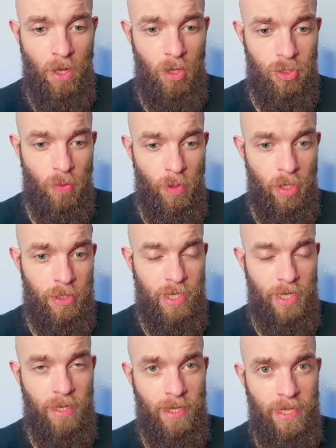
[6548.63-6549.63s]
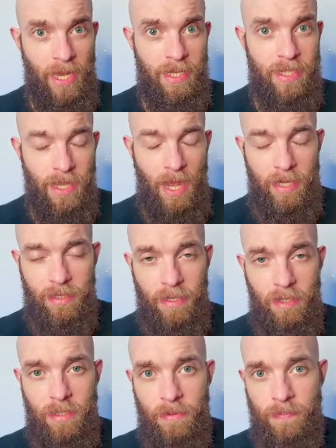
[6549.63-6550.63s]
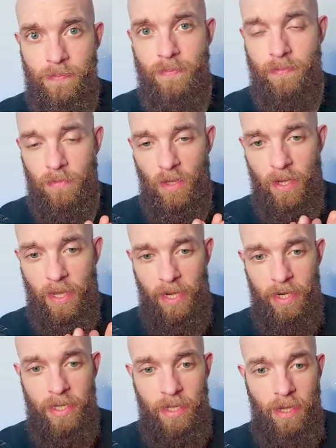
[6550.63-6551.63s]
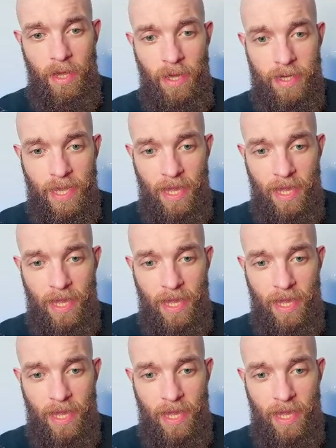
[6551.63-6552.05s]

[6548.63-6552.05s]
Also, we looked at Kenny's assets, kenny.nl,